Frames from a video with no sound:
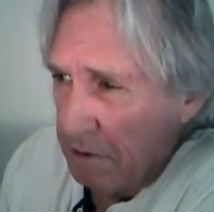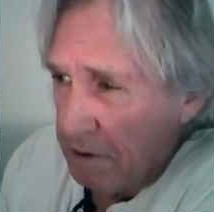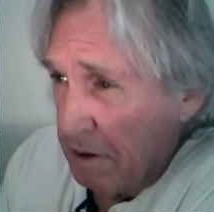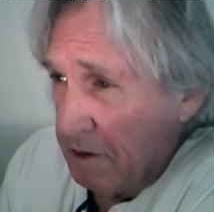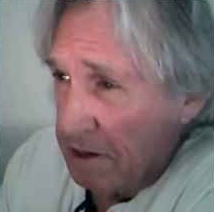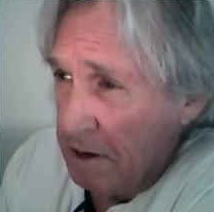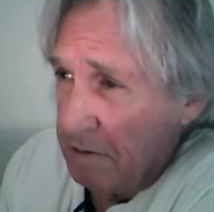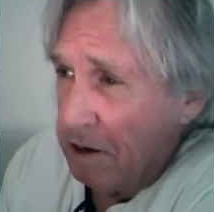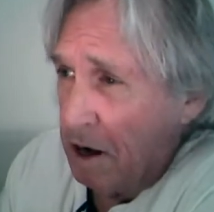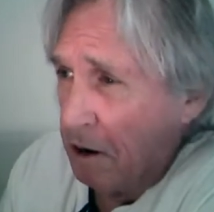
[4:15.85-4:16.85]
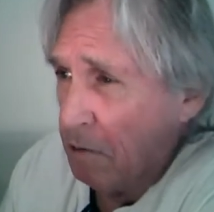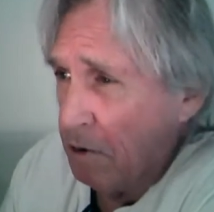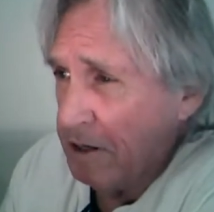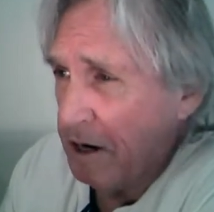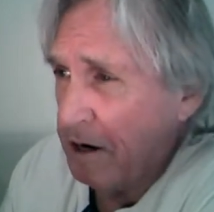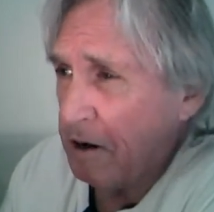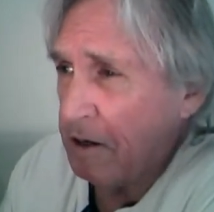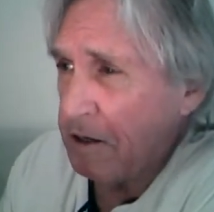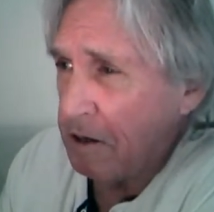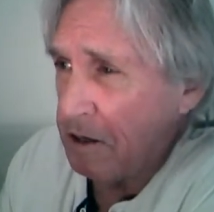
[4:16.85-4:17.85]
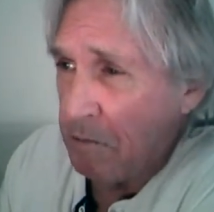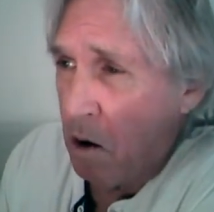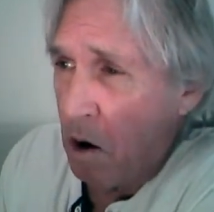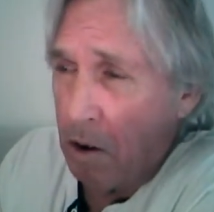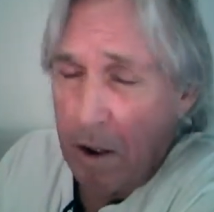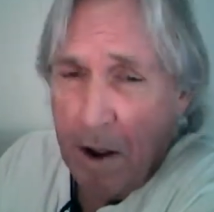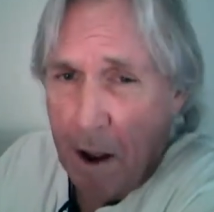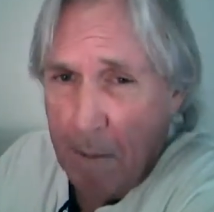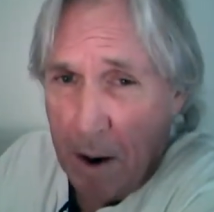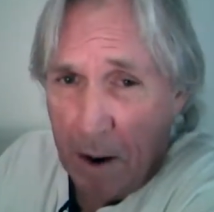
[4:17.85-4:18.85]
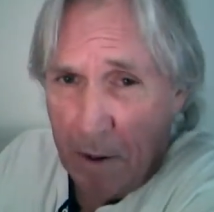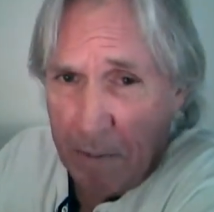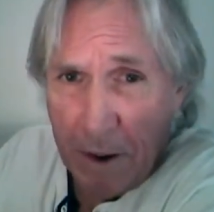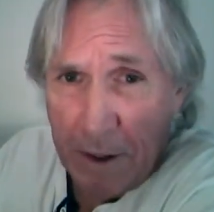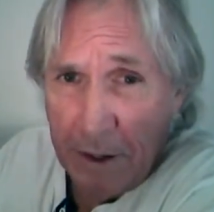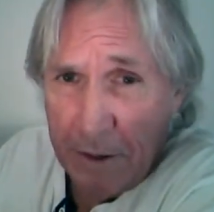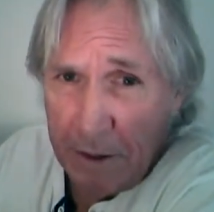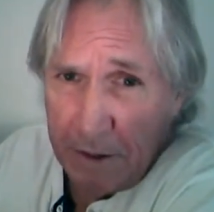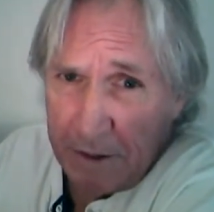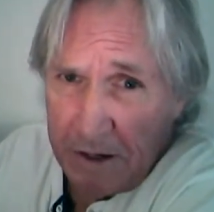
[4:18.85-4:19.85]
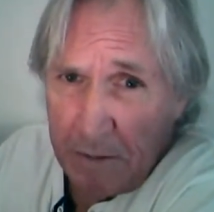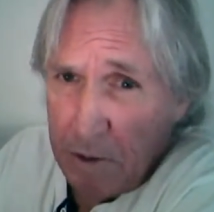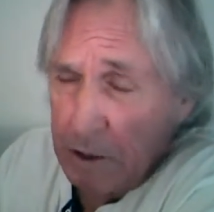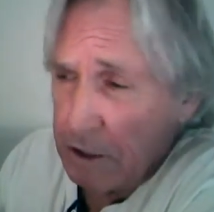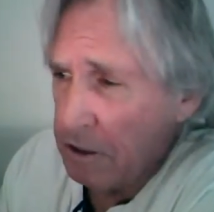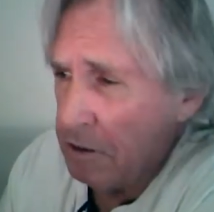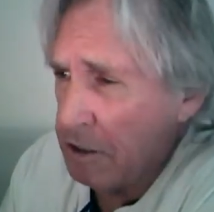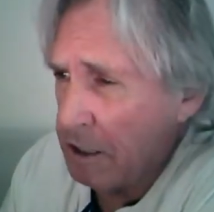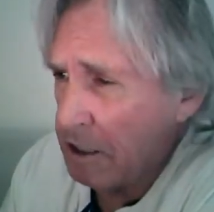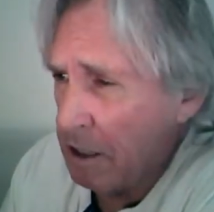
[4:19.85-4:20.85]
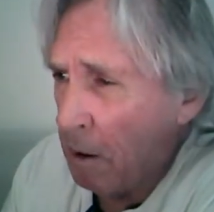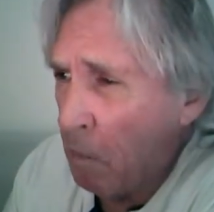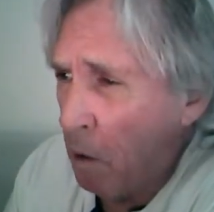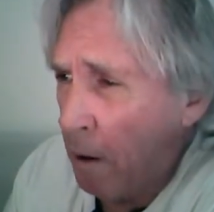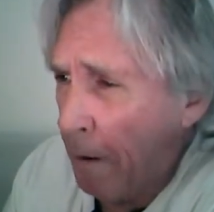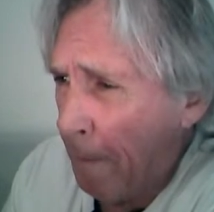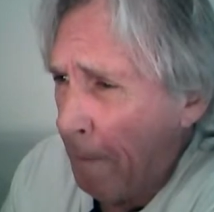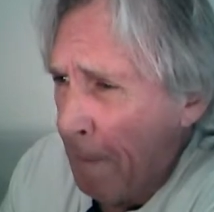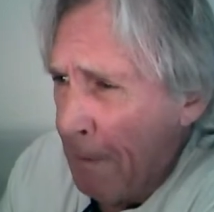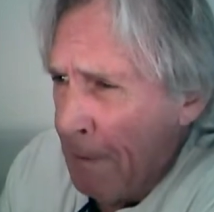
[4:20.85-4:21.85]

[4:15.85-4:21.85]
it seems like a ridiculously small amount of money that someone's using somewhere.